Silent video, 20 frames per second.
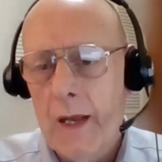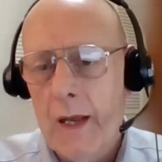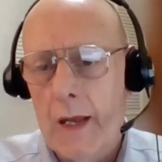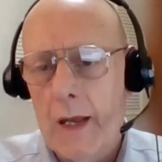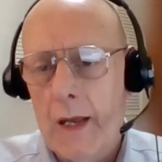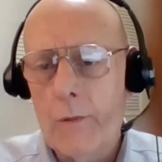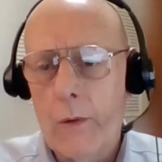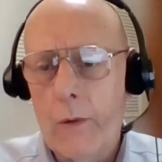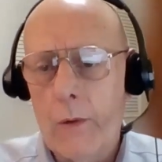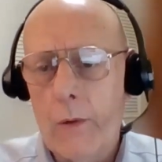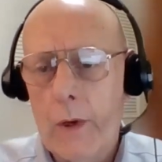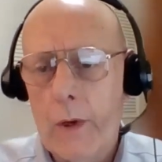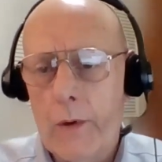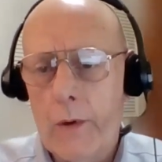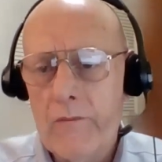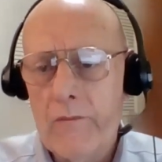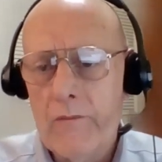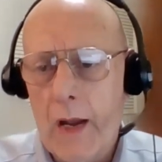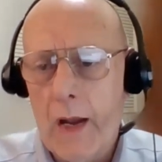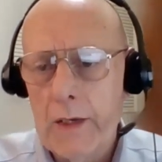And what we
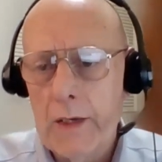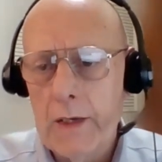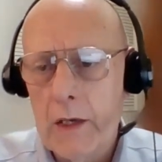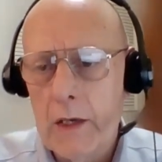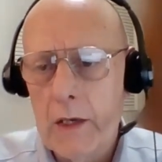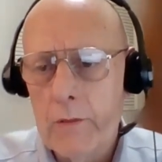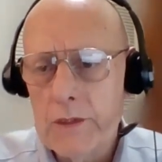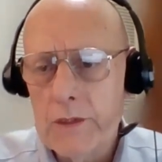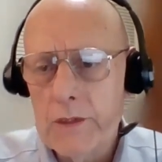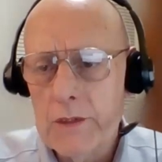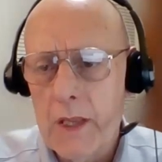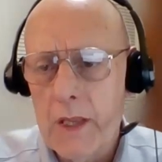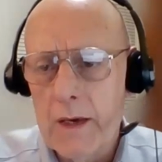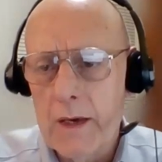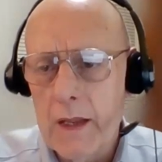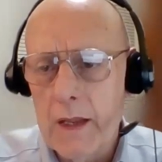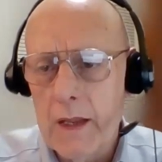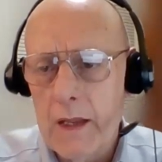were finding was that